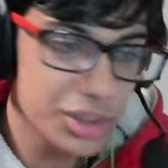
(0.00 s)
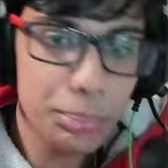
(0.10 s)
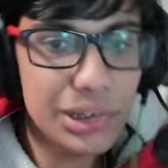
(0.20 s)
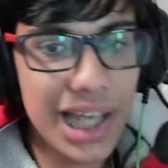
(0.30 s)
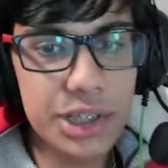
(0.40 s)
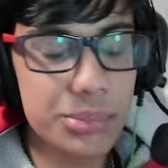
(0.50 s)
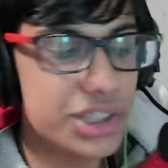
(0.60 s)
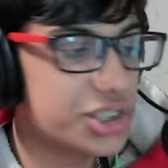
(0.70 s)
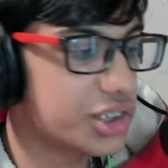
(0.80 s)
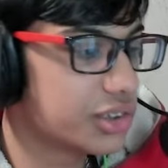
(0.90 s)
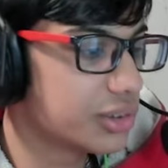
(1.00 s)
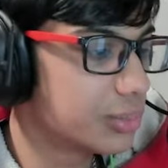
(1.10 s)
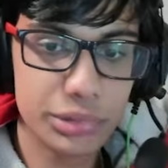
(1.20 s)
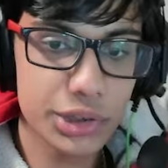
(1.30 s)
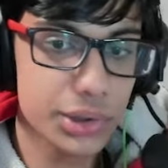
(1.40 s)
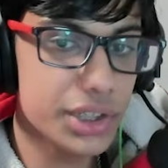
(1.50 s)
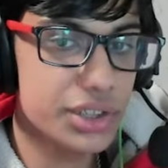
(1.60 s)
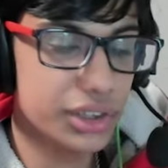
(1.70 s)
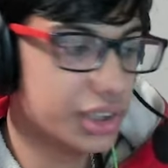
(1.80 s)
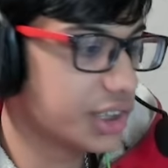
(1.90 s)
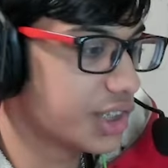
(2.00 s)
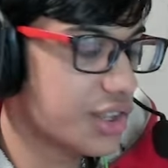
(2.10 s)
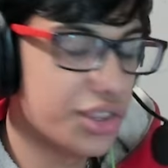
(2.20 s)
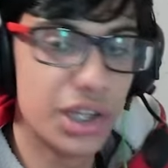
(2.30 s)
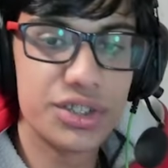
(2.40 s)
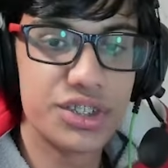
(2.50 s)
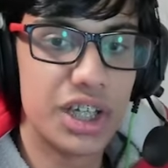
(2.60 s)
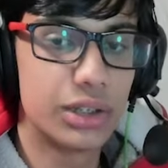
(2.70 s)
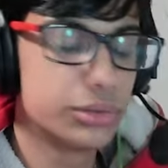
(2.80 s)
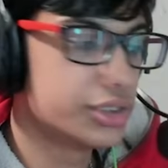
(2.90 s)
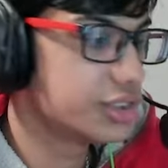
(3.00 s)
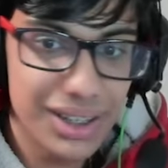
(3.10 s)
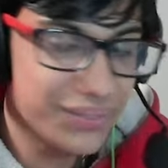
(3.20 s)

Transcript: Simple animation, but good thud sounds.